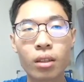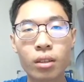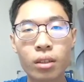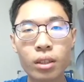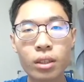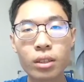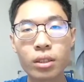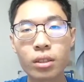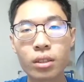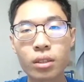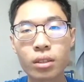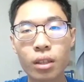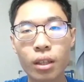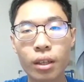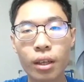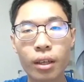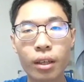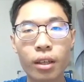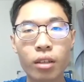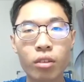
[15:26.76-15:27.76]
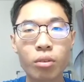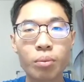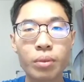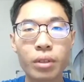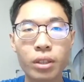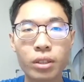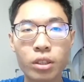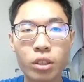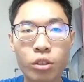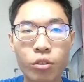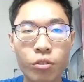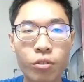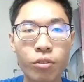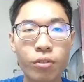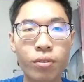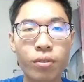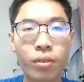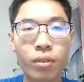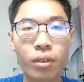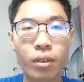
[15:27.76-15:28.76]
This target cannot be
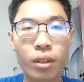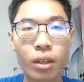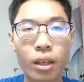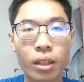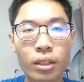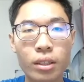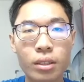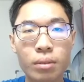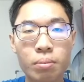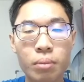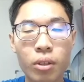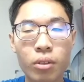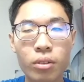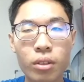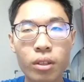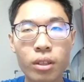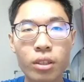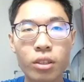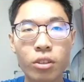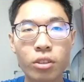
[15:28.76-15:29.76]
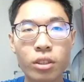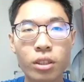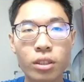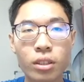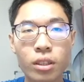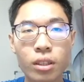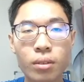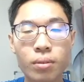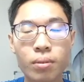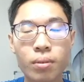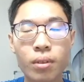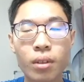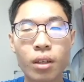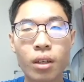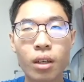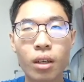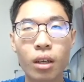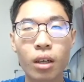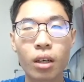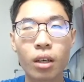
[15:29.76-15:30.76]
achieved as mountain ecosystems
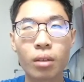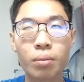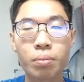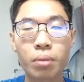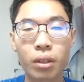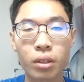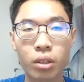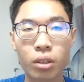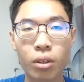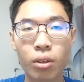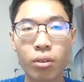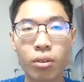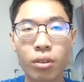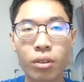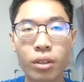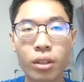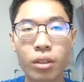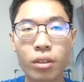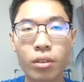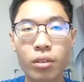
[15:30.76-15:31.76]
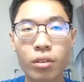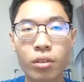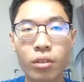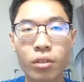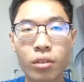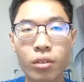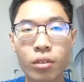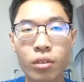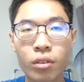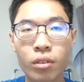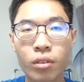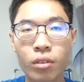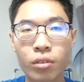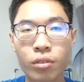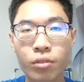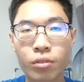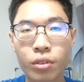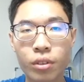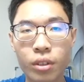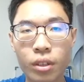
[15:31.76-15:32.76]
are particularly
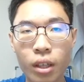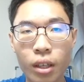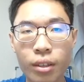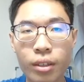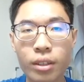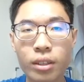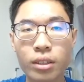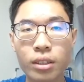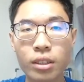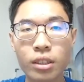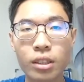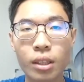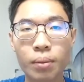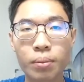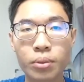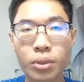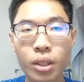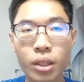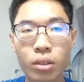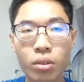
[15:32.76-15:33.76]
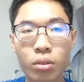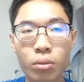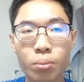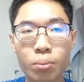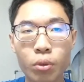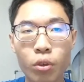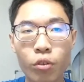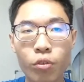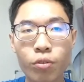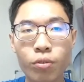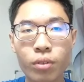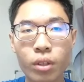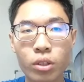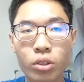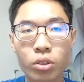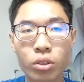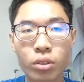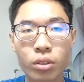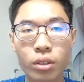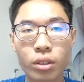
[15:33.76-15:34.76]
fragile, subject to both
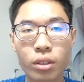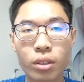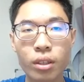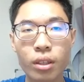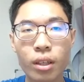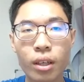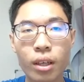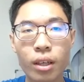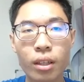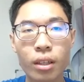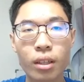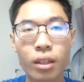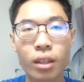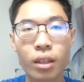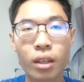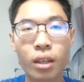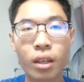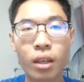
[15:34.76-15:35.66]
natural and